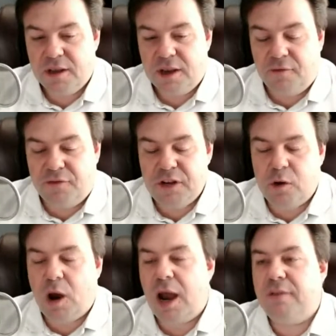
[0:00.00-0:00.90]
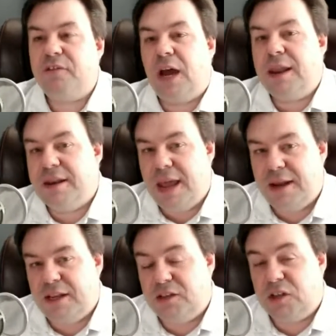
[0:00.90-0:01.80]
Now,
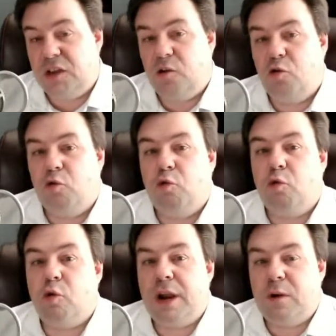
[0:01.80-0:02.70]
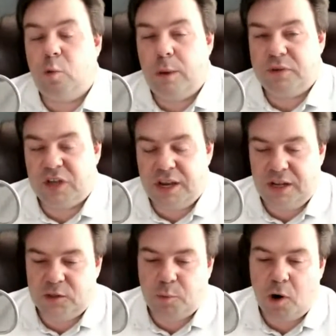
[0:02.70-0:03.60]
videohive.net is a great website.
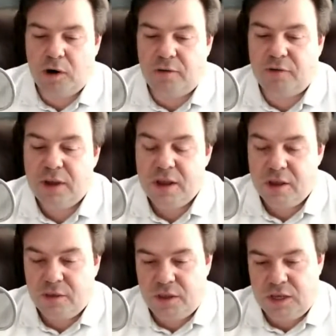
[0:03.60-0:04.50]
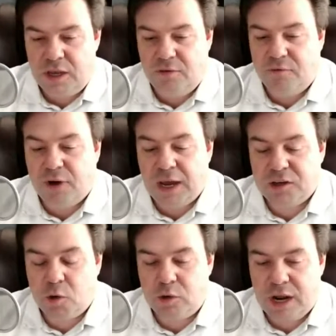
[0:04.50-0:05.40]
It's part of the
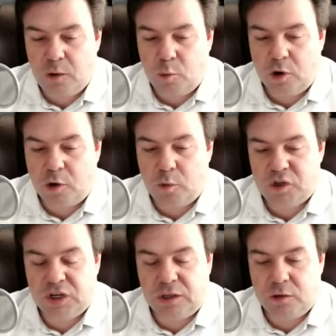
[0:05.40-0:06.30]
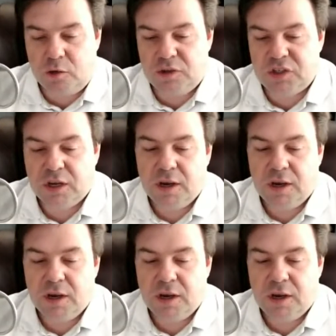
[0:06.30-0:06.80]
Envato network, which includes